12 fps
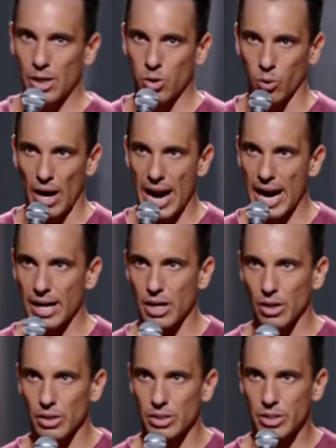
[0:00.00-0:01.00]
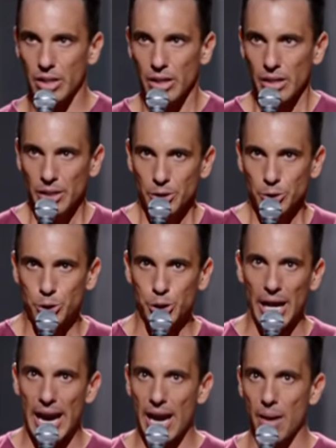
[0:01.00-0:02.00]
crackers,
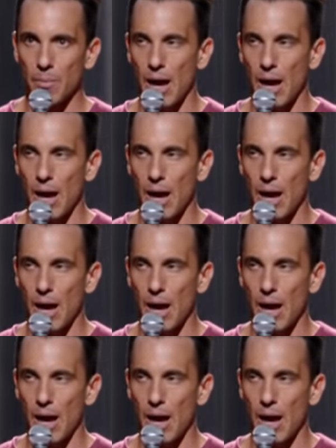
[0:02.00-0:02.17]
jam.